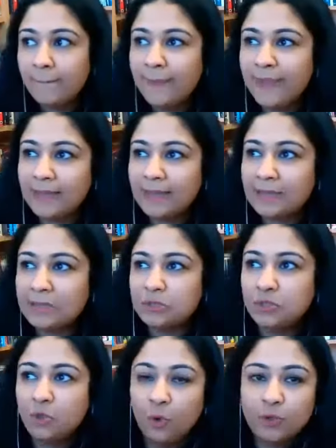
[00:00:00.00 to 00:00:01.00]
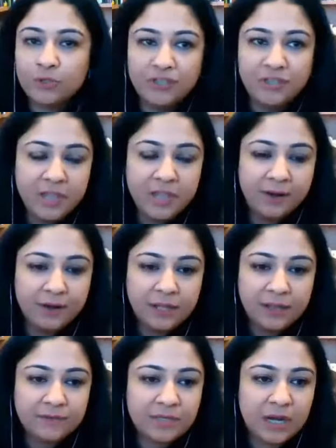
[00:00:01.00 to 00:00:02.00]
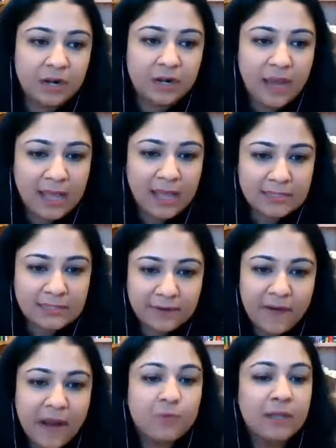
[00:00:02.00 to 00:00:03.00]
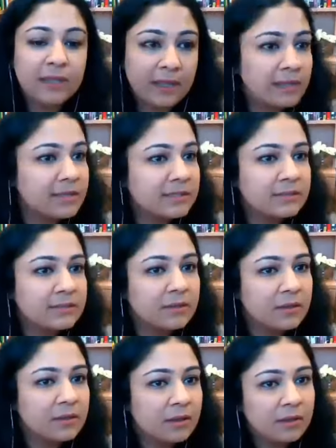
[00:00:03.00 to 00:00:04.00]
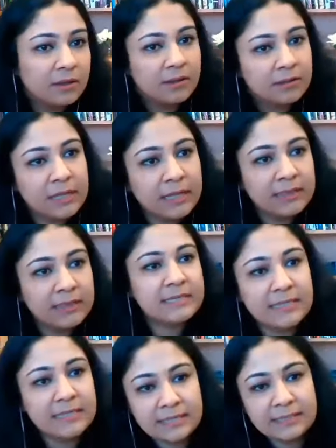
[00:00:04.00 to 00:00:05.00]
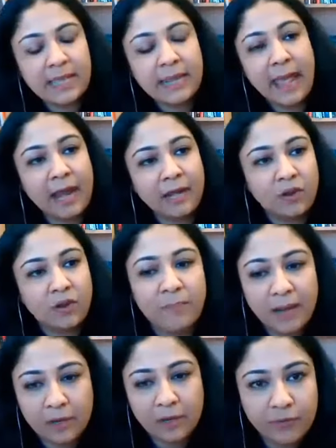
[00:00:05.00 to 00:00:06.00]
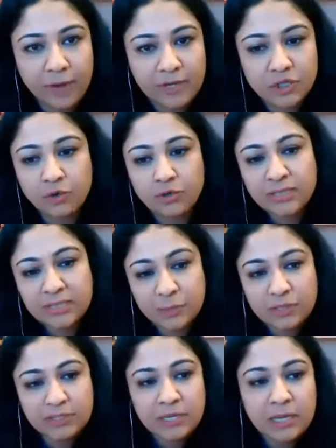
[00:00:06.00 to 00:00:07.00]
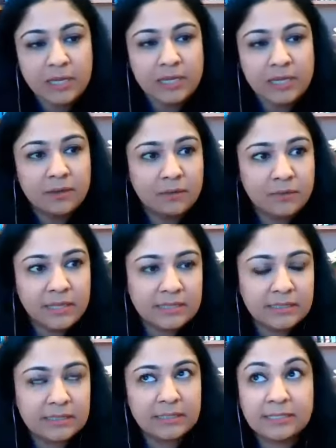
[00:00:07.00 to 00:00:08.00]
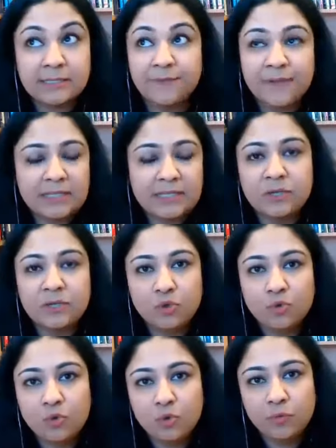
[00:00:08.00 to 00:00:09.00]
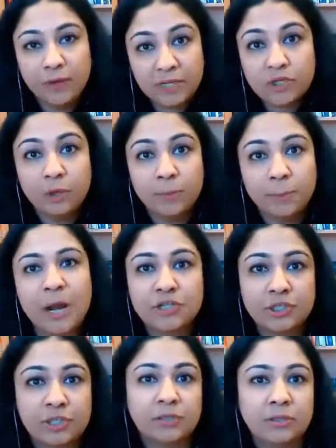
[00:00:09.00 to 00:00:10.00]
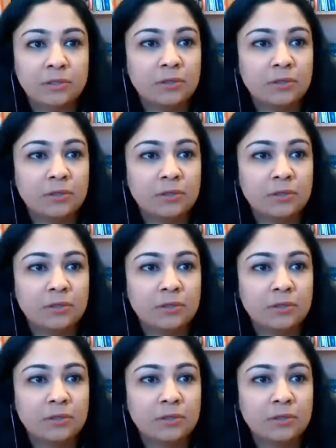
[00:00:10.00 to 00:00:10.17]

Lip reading: because those narratives are not surrounding us, that this is an act of microaggression, or this fits into racial oppression.